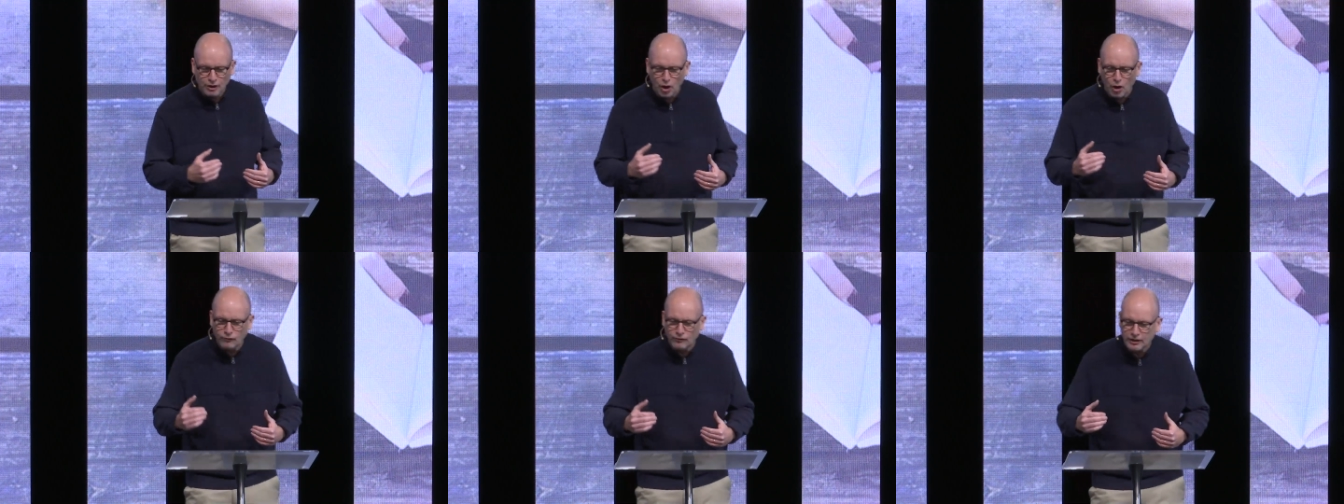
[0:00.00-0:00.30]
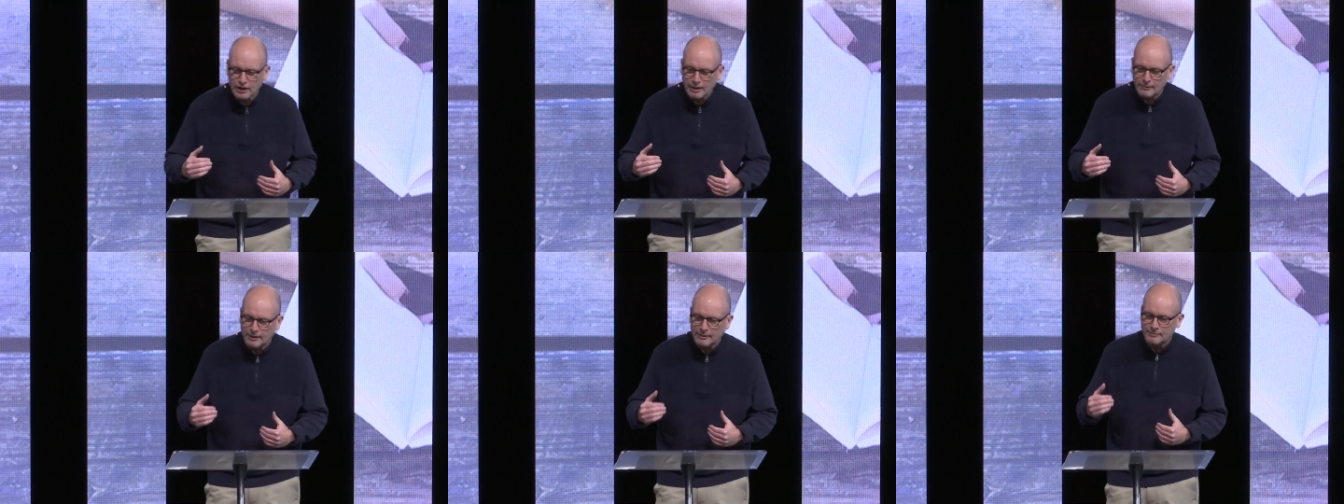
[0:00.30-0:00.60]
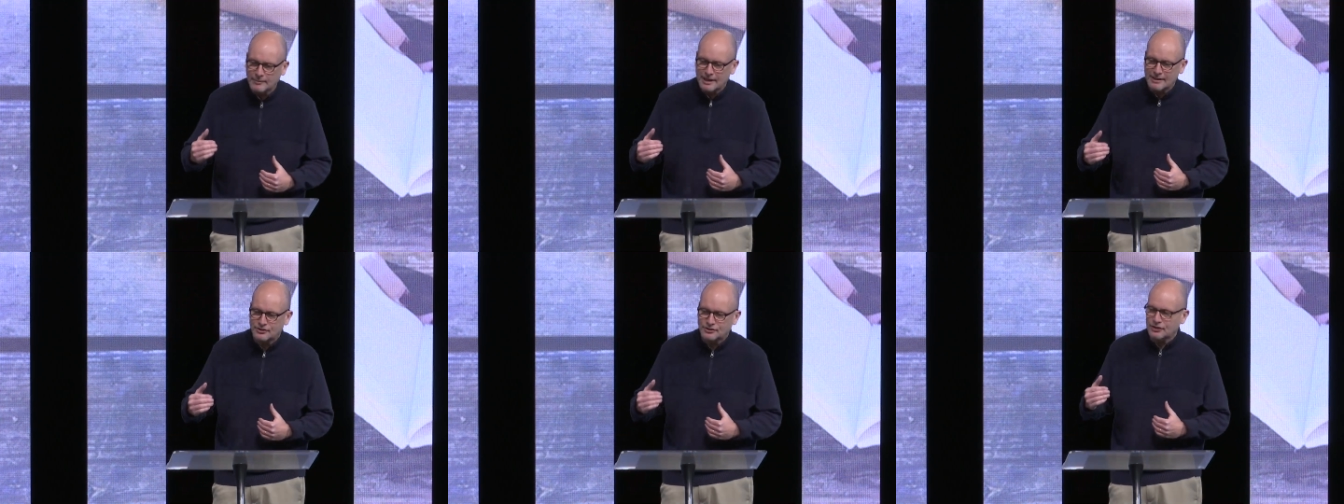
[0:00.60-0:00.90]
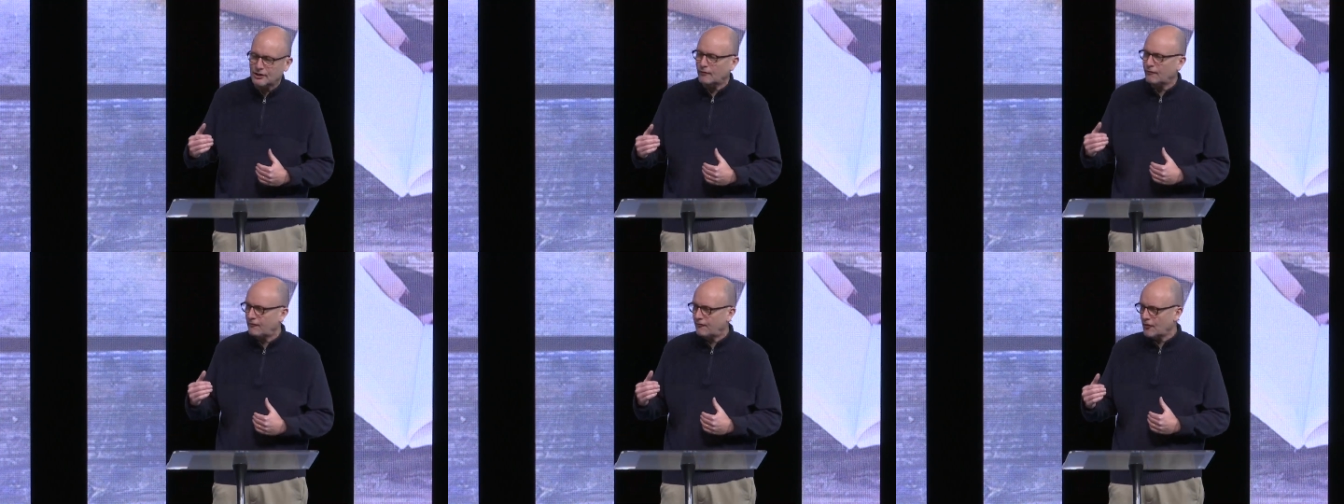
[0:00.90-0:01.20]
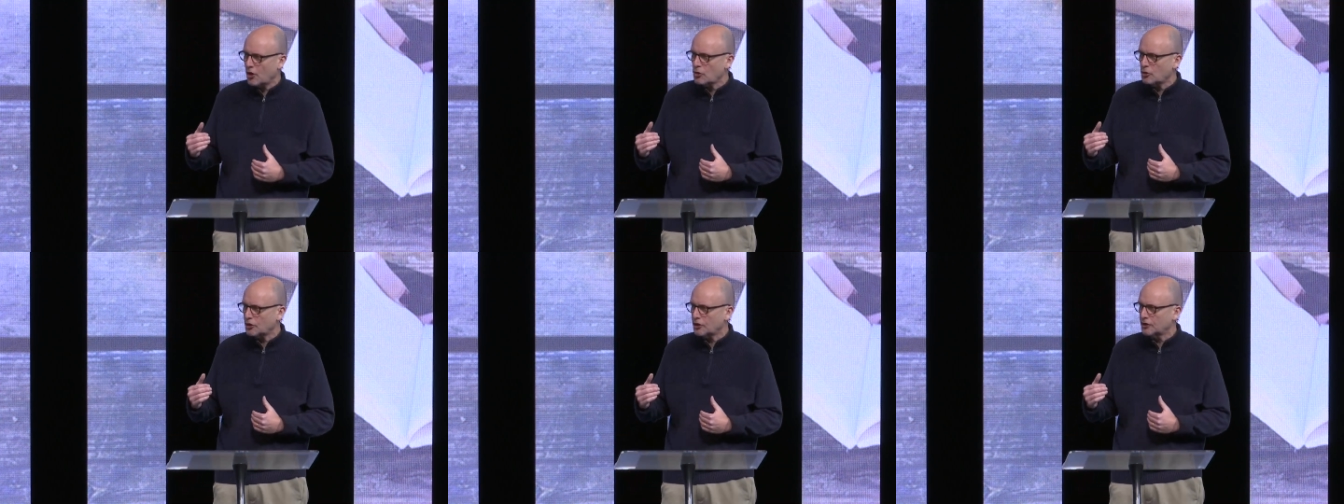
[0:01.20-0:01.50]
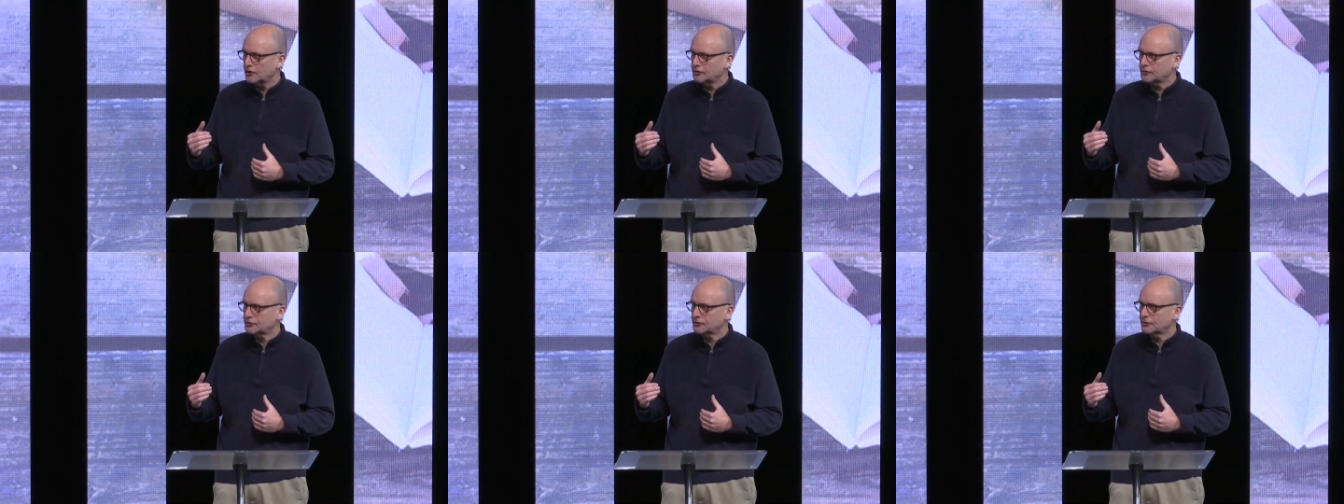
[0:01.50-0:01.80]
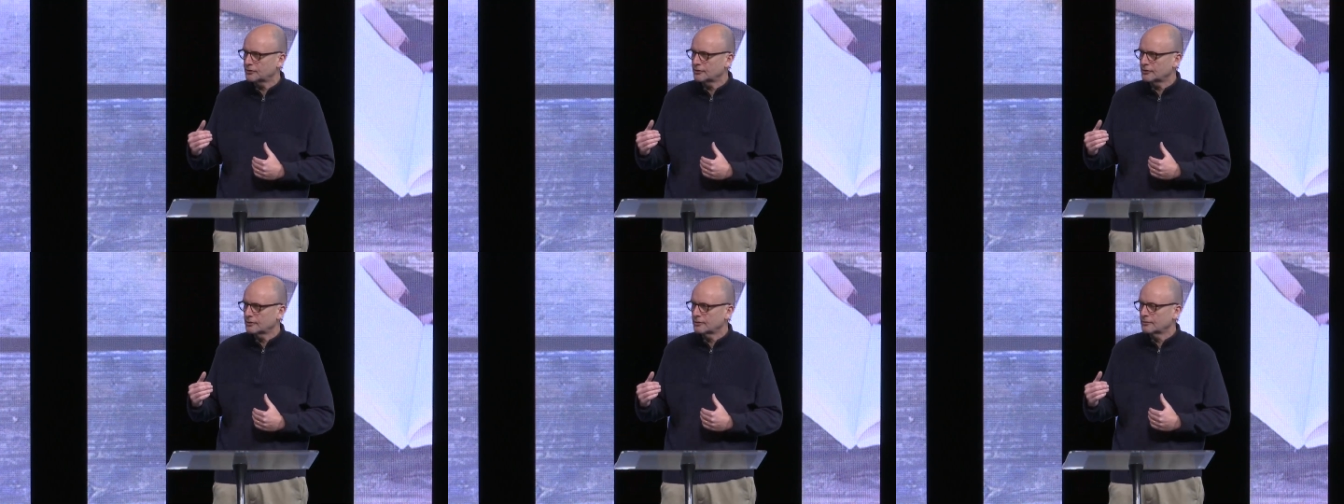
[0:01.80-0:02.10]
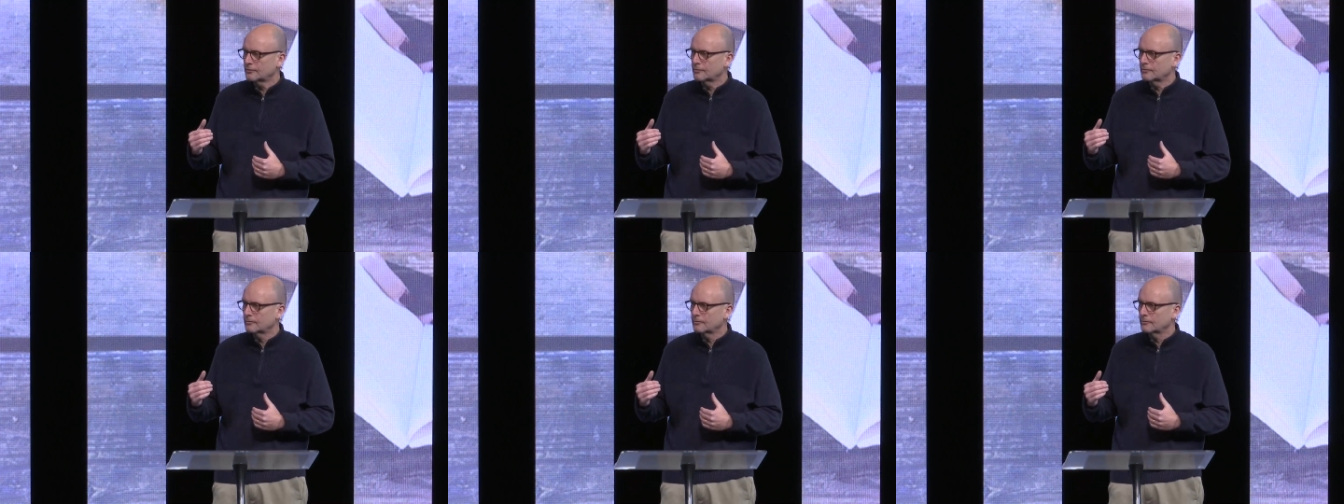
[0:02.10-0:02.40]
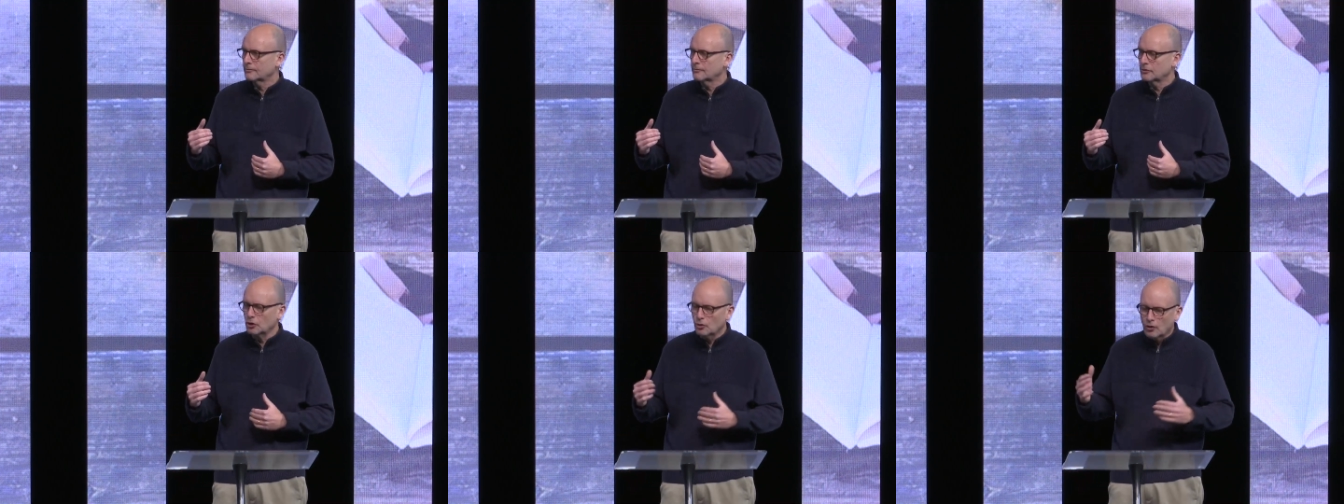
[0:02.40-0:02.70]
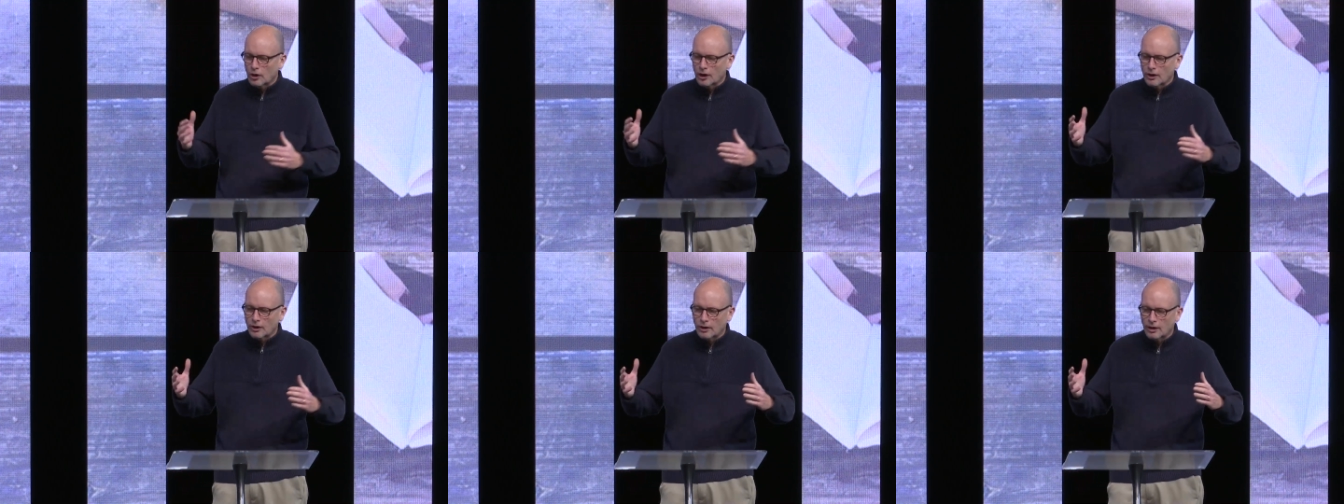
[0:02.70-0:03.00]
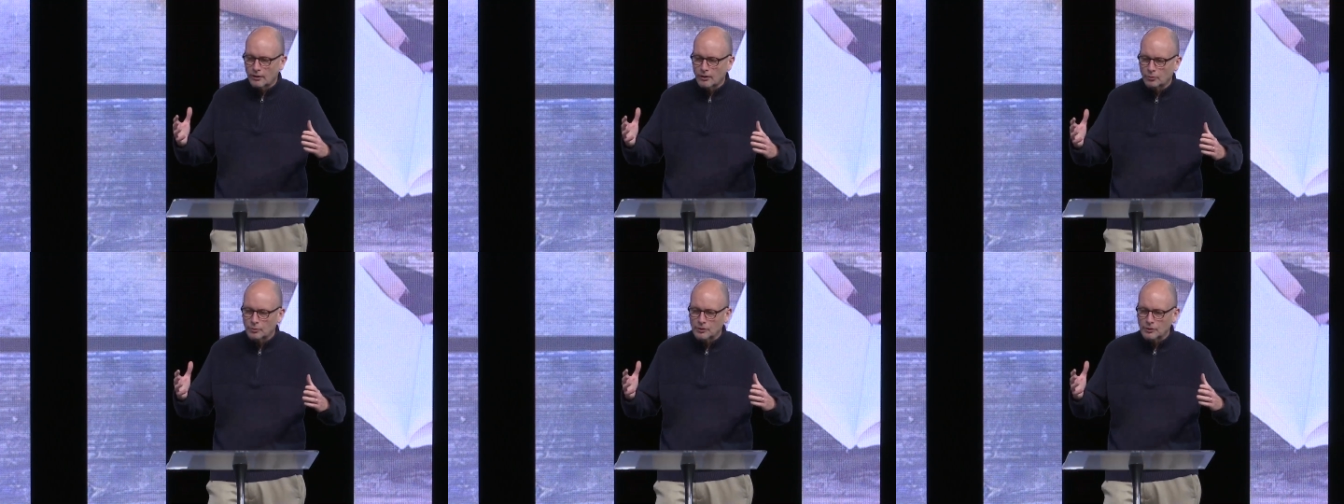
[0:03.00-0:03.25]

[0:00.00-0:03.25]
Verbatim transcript: overcoming my self focus. You are the